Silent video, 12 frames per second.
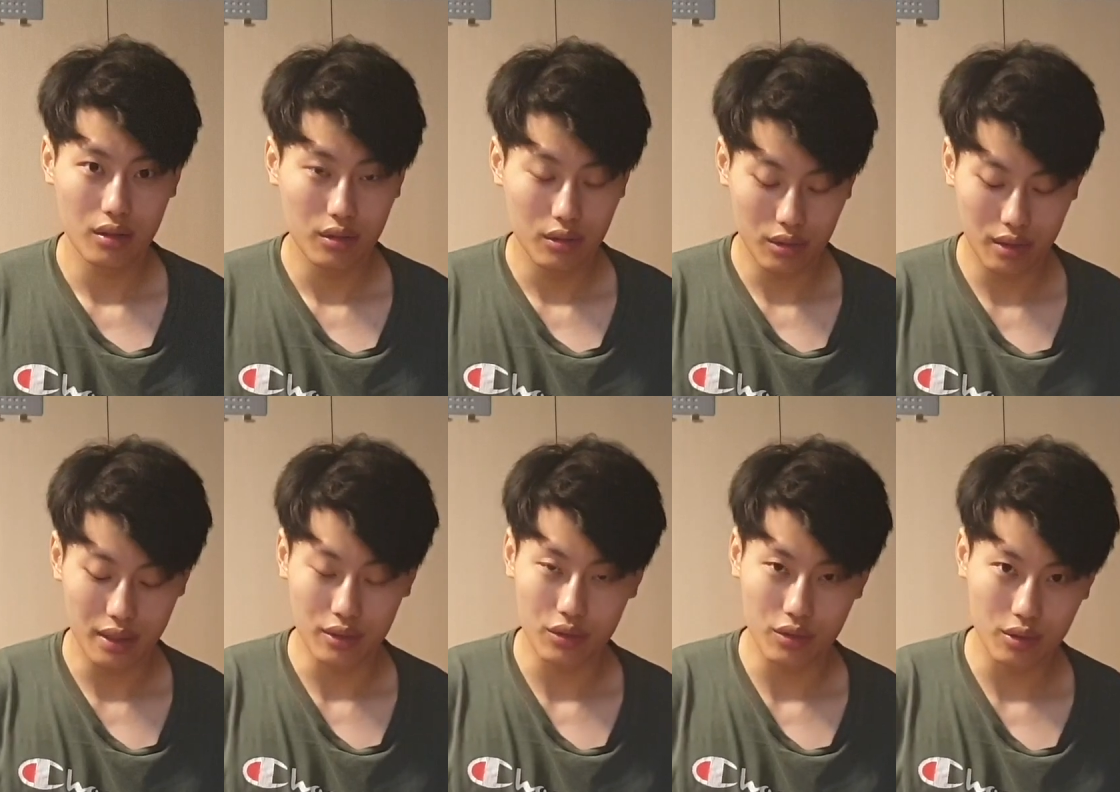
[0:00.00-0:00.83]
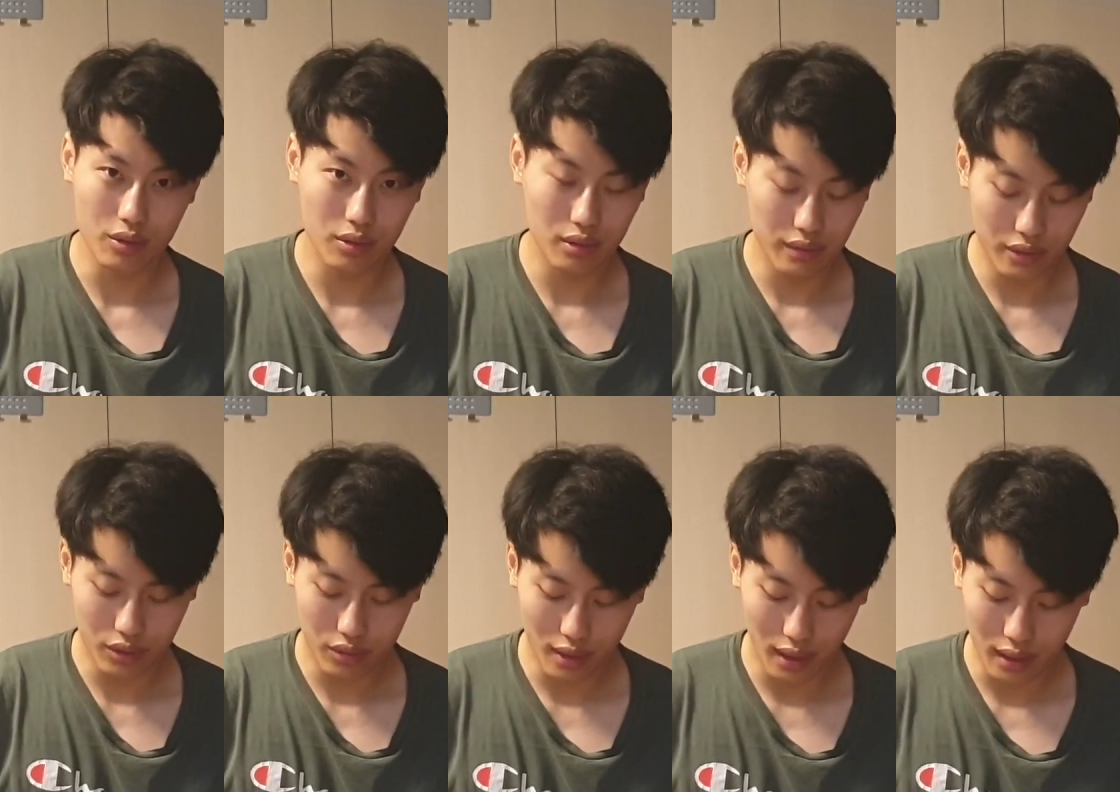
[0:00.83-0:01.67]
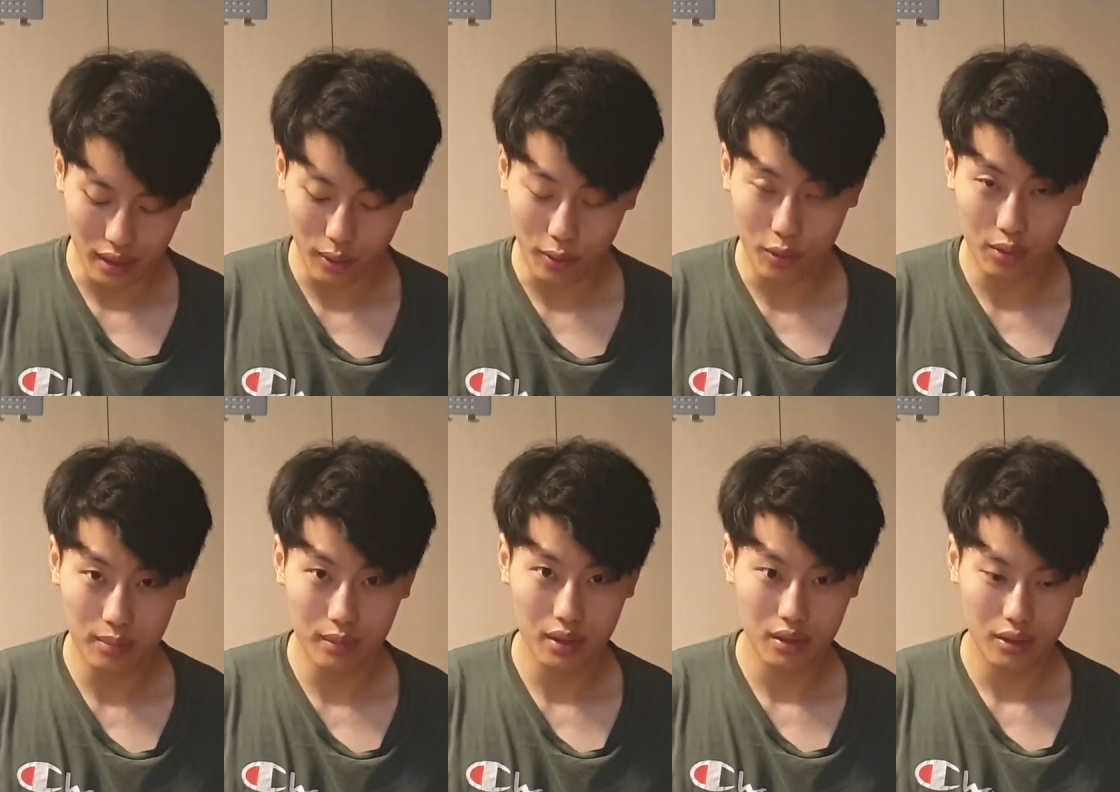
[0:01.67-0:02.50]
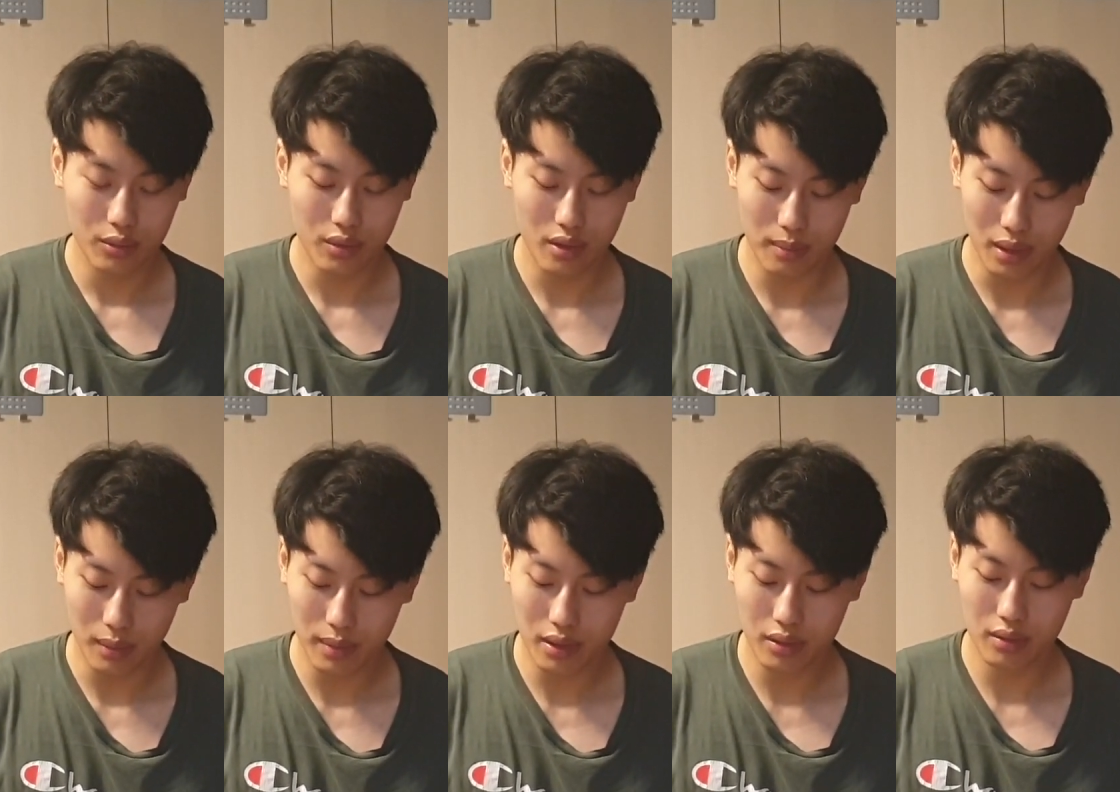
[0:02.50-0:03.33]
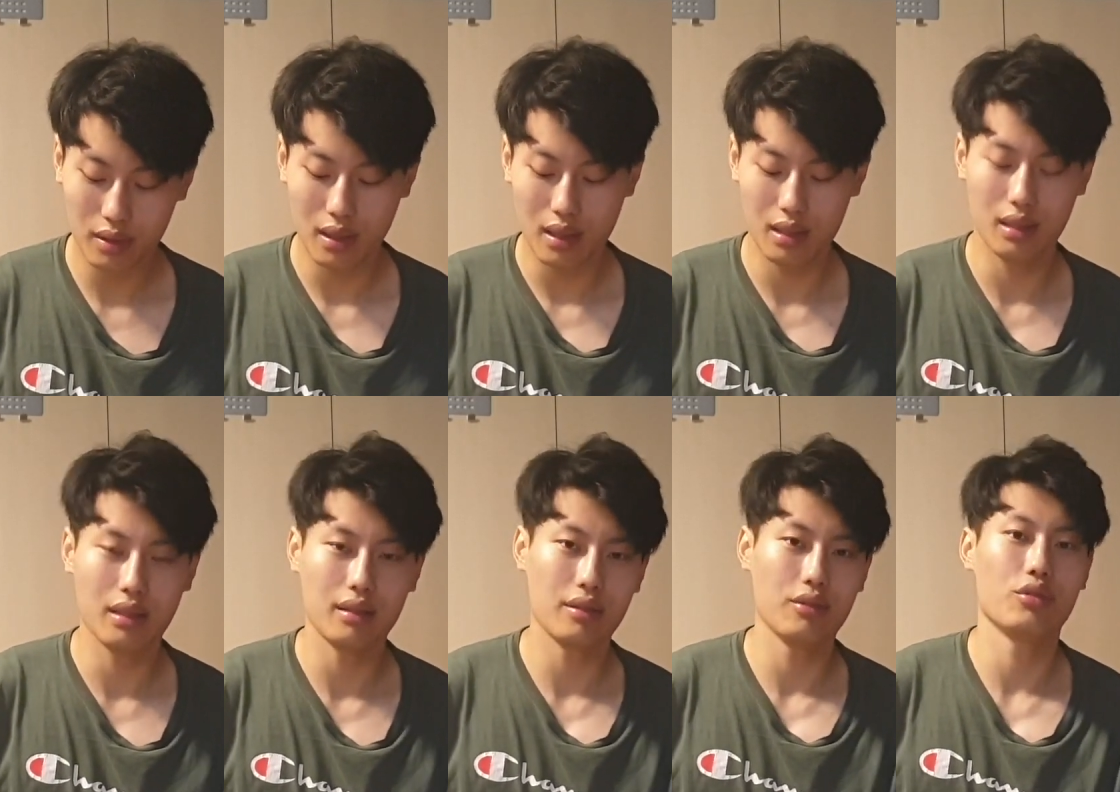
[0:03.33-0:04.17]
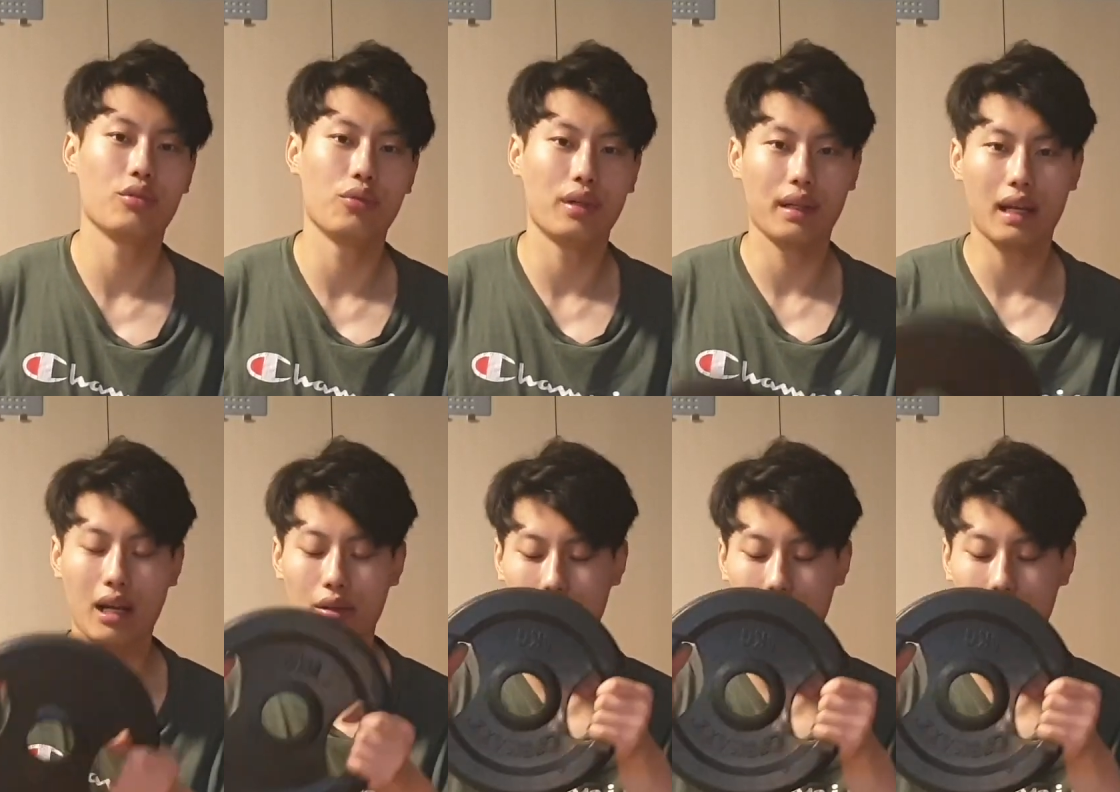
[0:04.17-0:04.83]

Okay, so if you're training at home with a barbell and you're running out